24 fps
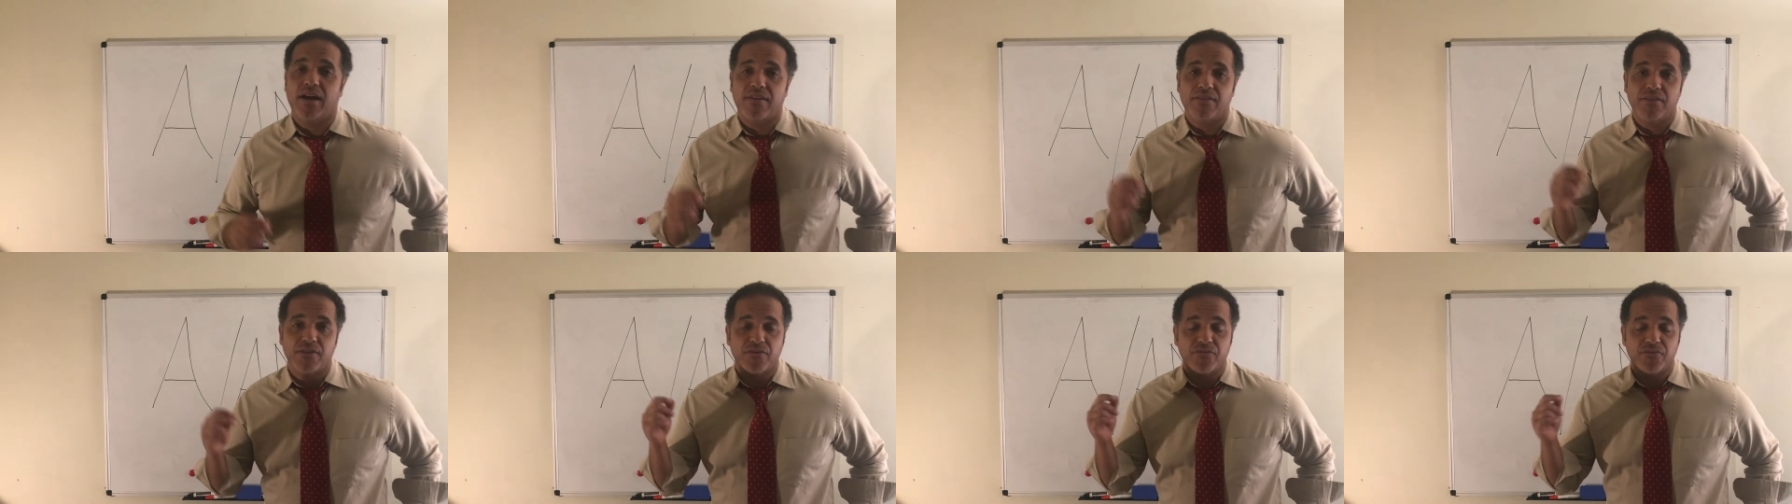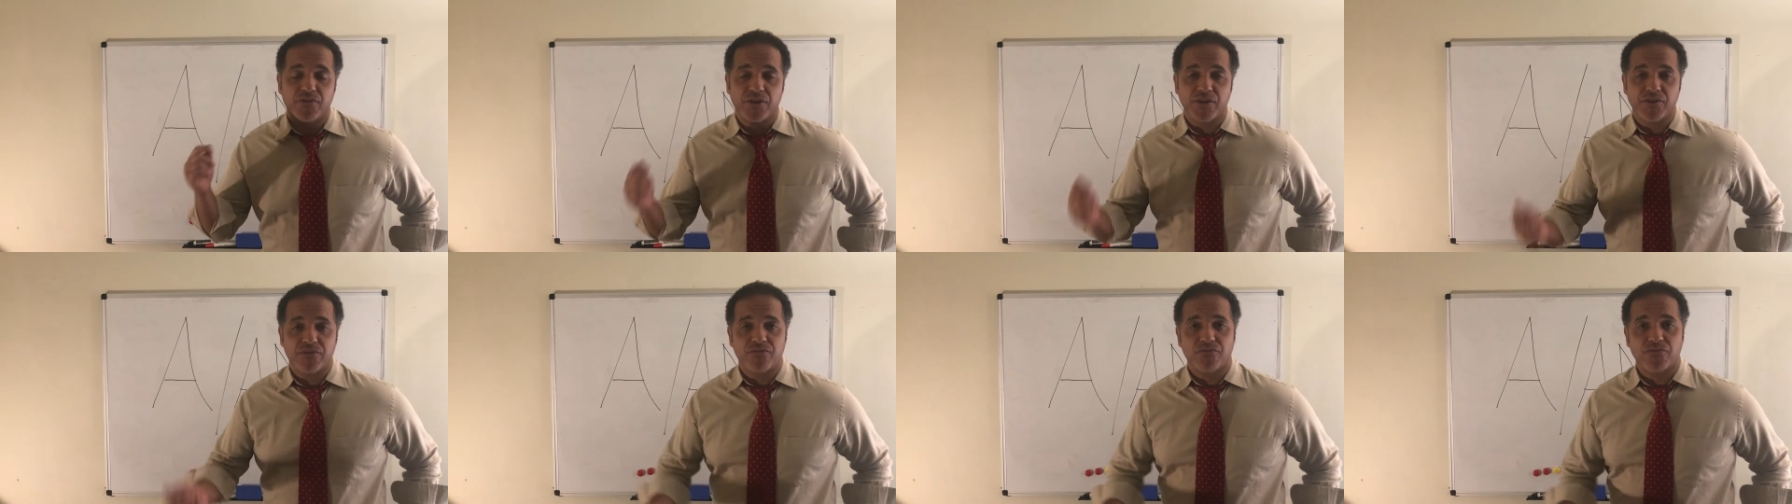They're
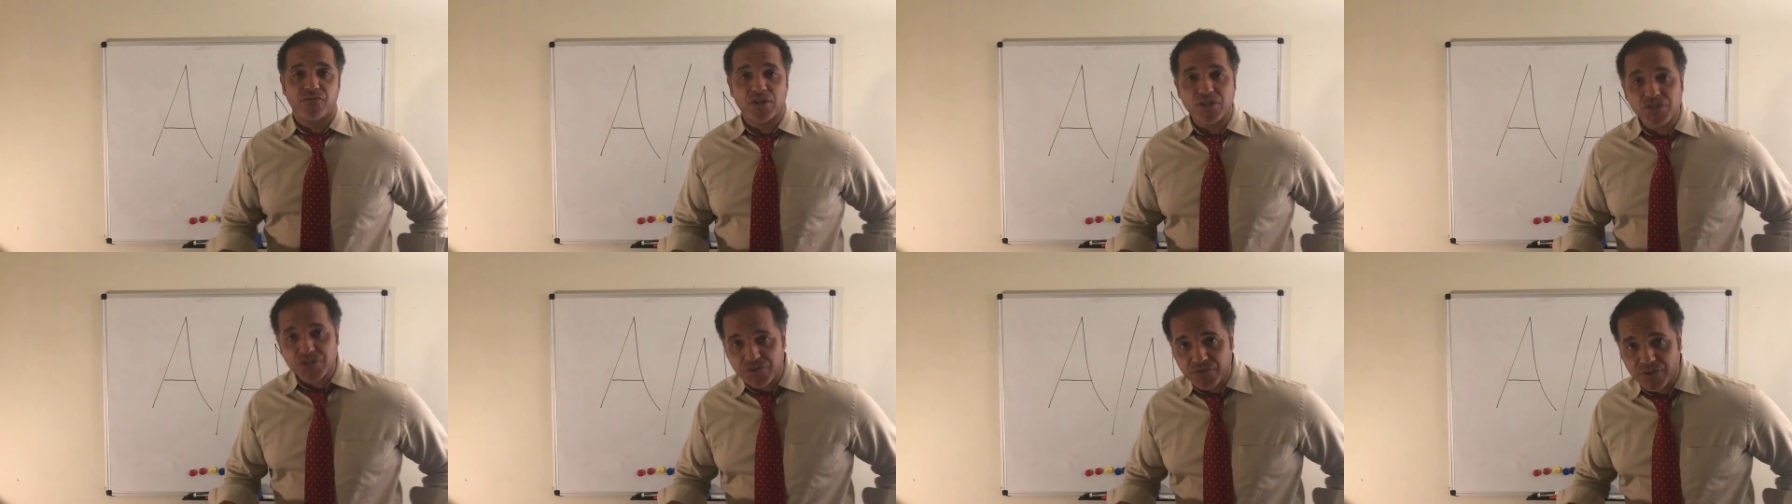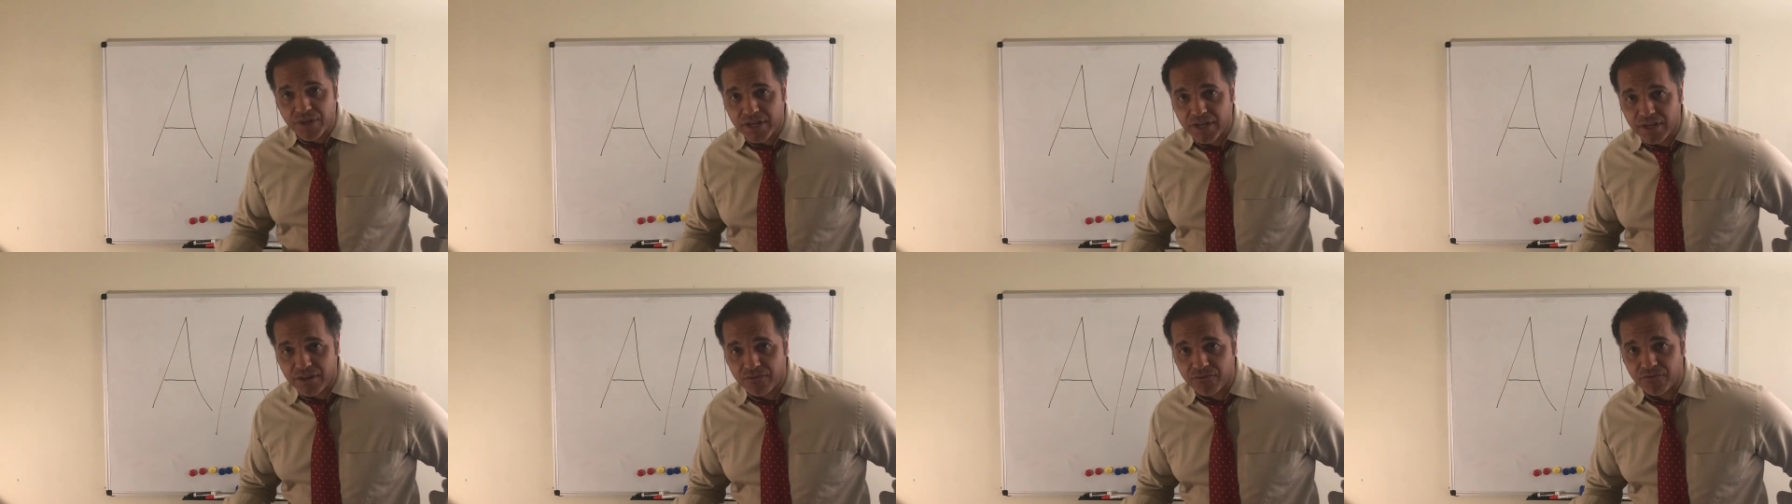very
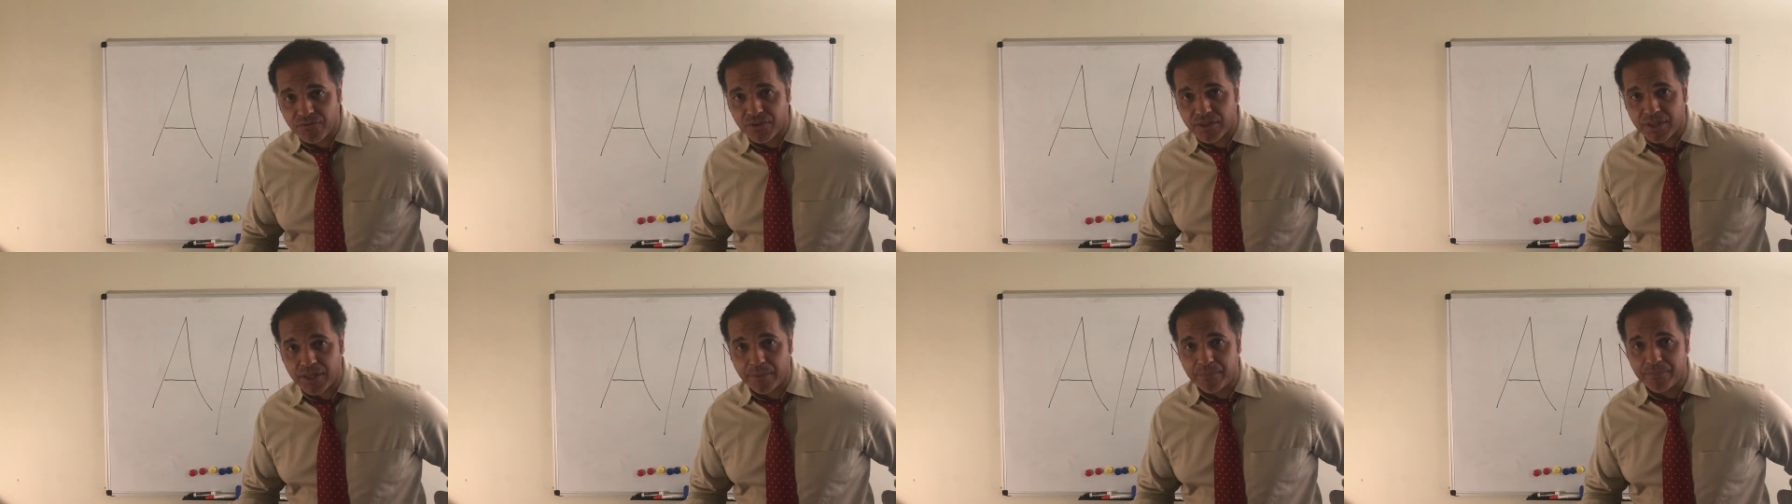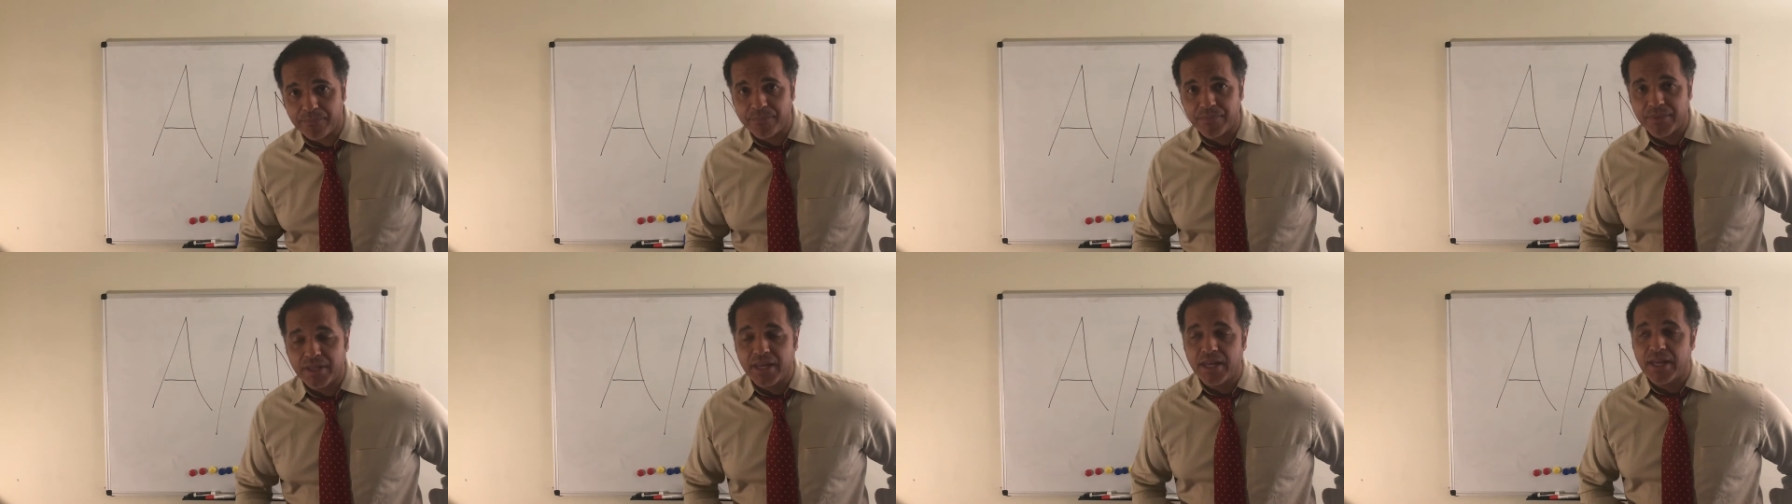frustrating for
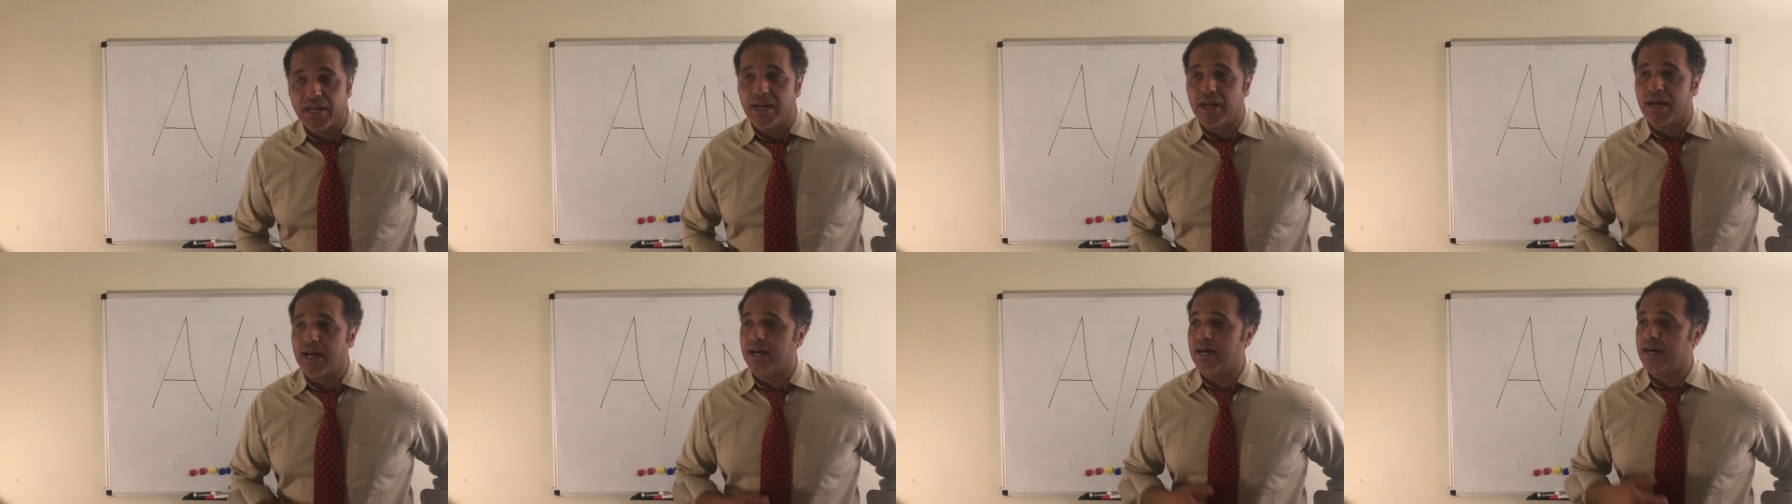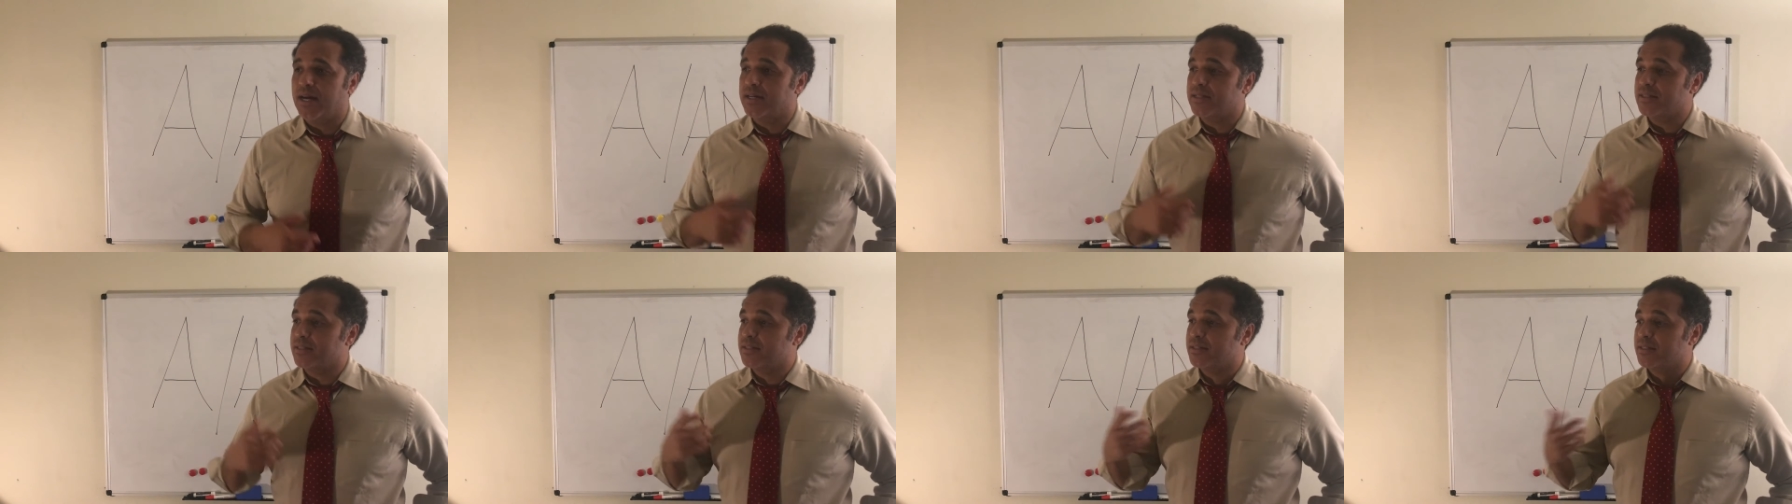them.
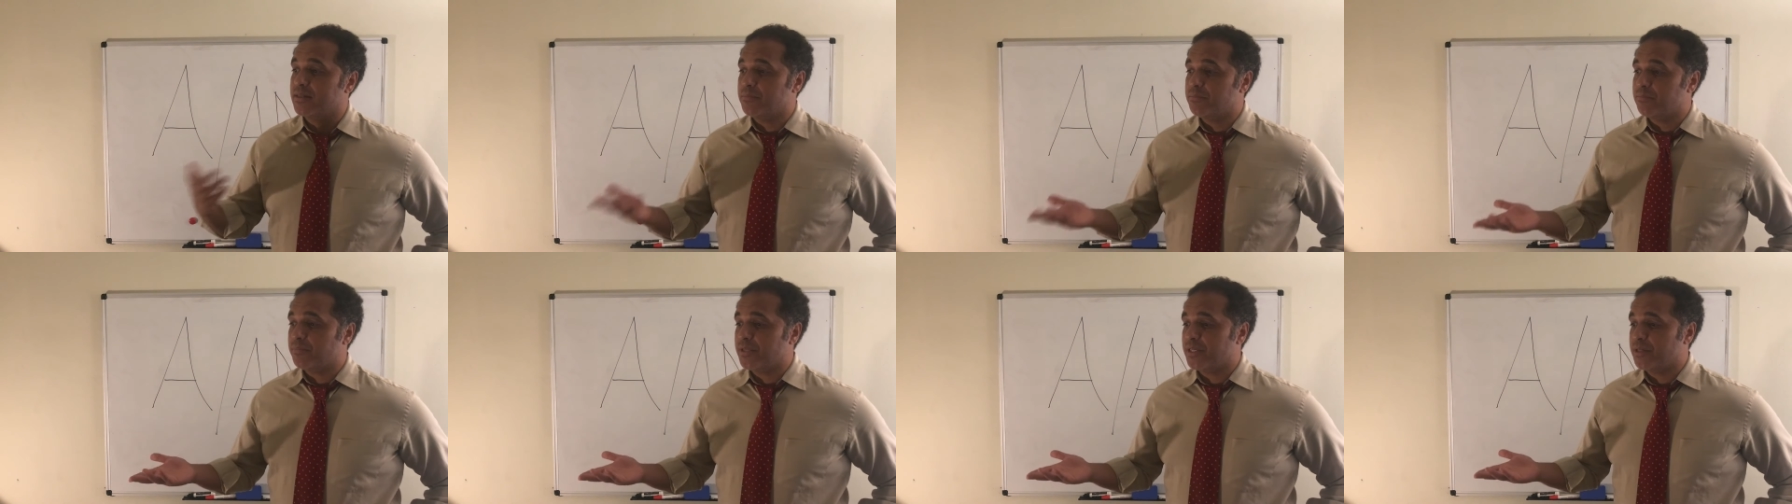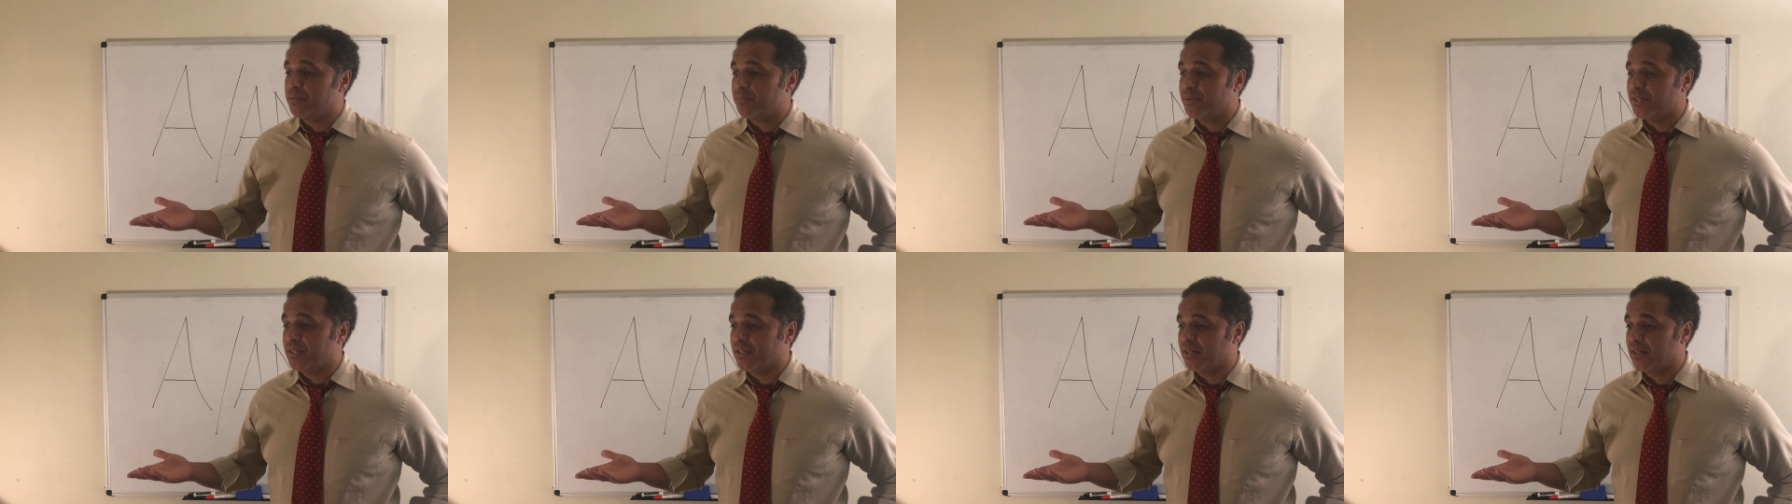Simply
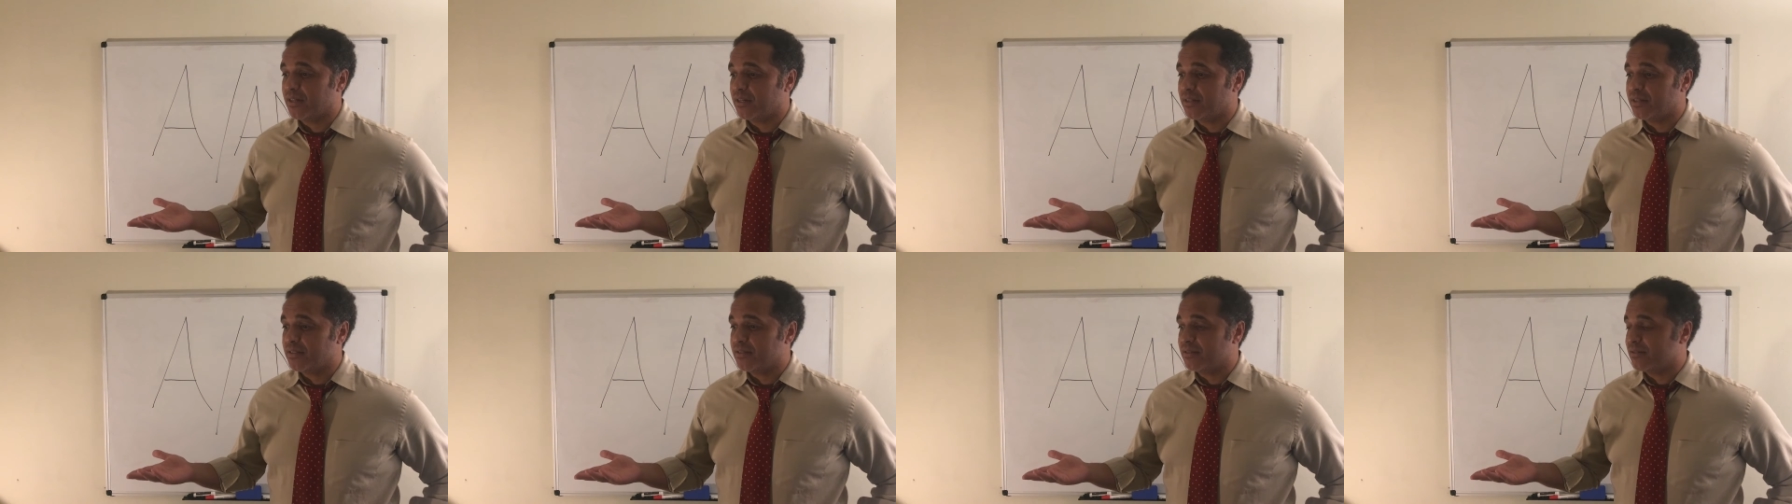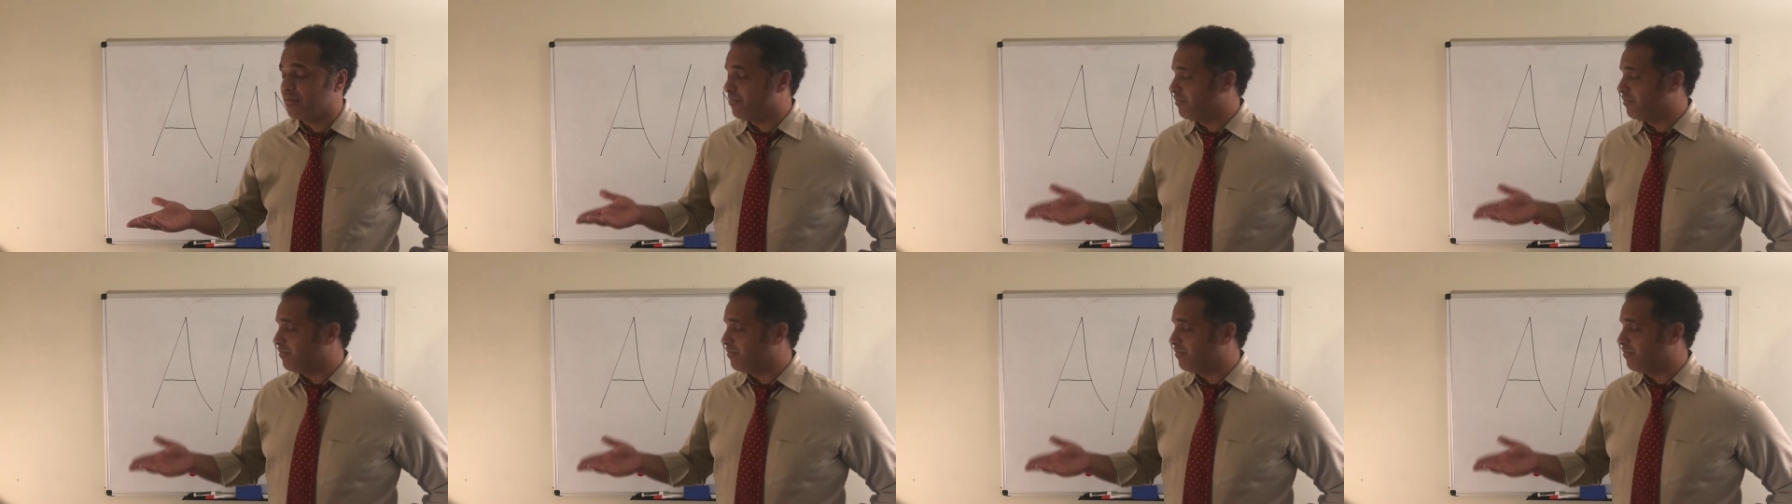because